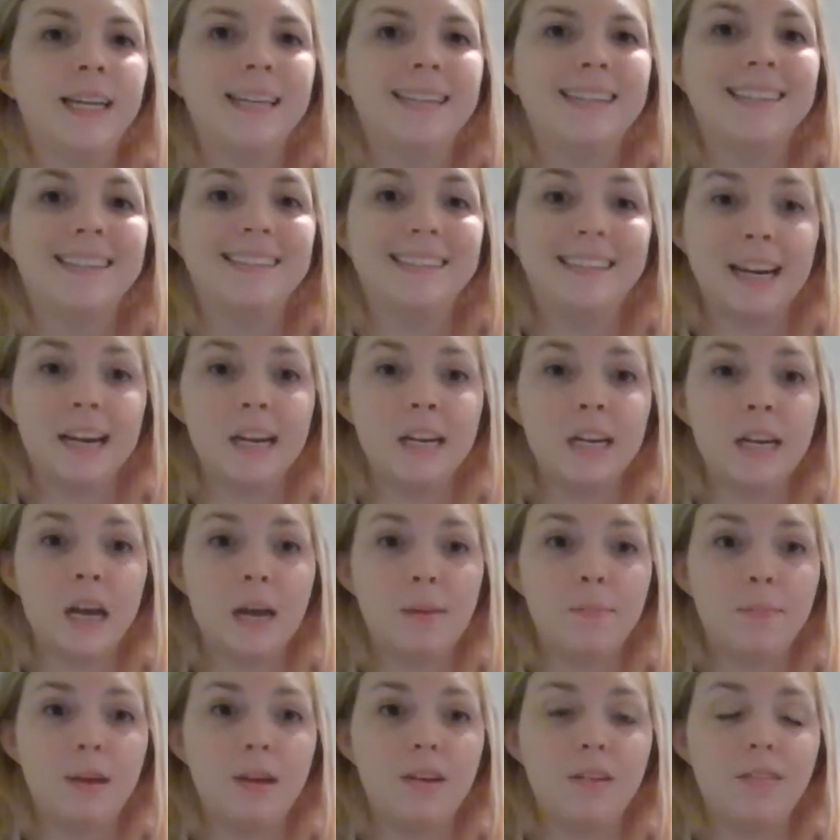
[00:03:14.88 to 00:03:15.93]
Stand
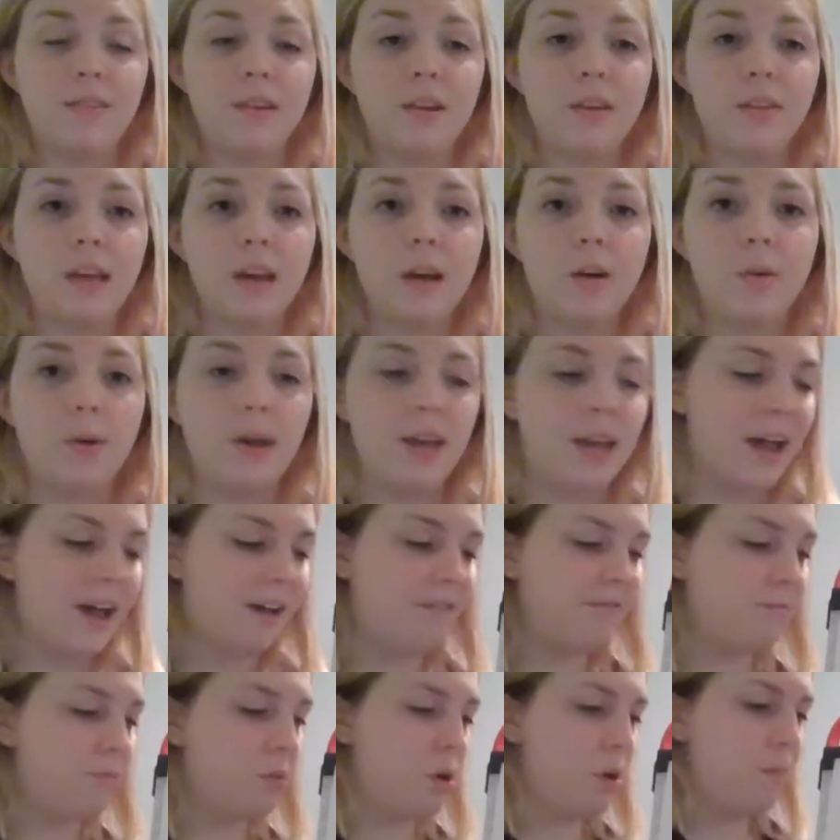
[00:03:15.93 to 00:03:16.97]
up if you think we
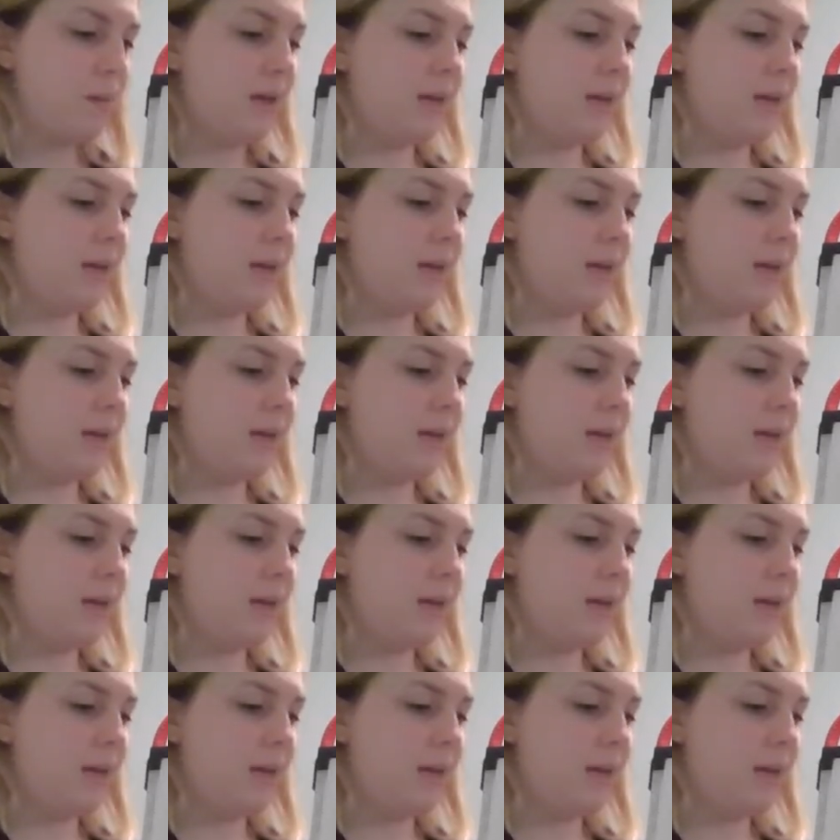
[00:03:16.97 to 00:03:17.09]
have more